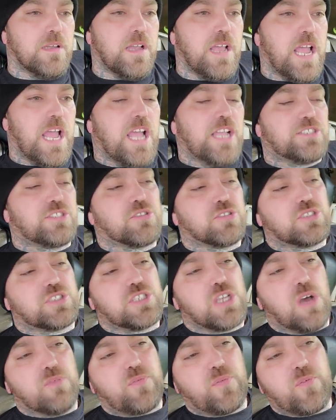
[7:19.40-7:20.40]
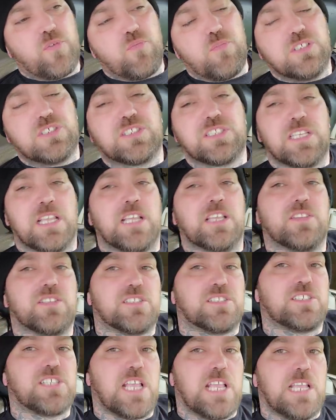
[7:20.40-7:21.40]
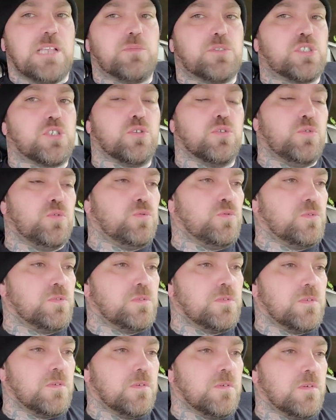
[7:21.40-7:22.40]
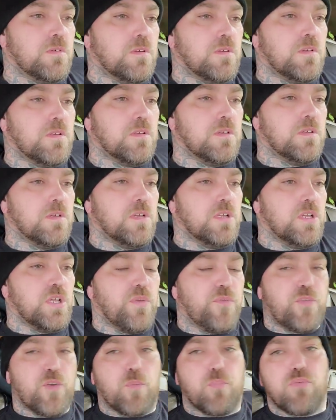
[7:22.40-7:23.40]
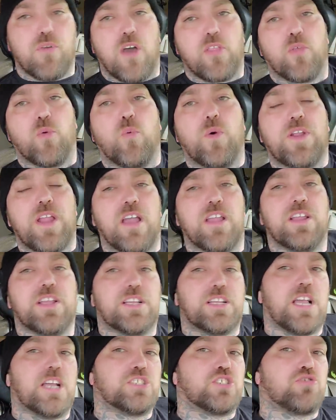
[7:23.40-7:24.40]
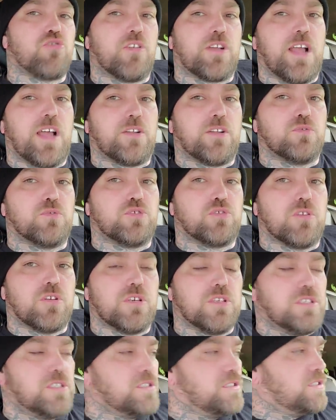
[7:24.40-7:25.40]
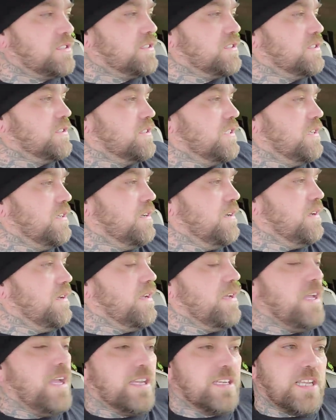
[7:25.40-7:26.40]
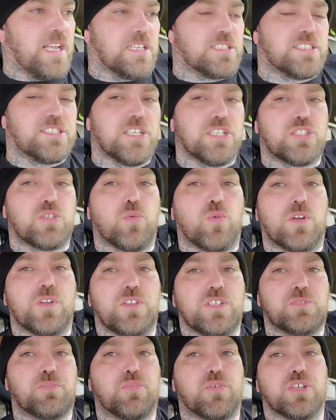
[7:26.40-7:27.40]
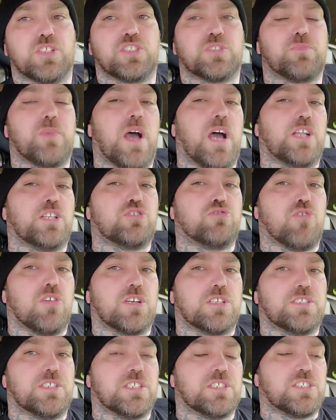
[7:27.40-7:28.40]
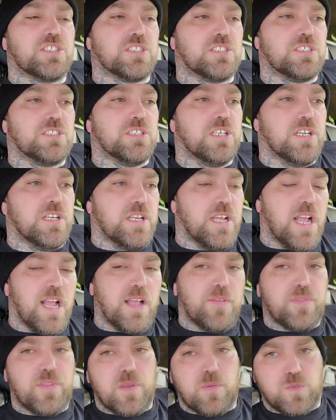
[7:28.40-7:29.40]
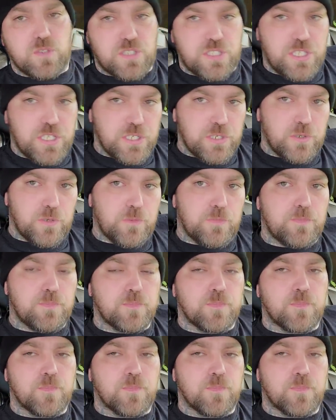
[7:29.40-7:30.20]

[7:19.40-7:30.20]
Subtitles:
Ask yourself if you'd be singing the same tune if your brother went out here, got strung out on drugs, and got sent to one of these prisons behind a drug addiction and then was killed.